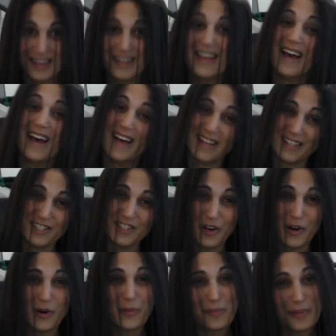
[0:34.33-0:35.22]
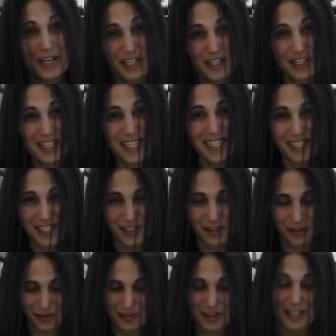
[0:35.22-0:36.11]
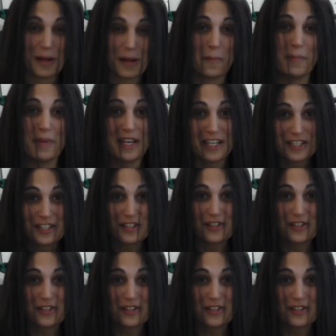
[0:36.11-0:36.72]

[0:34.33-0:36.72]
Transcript: Yeah, so picture this you feel a big,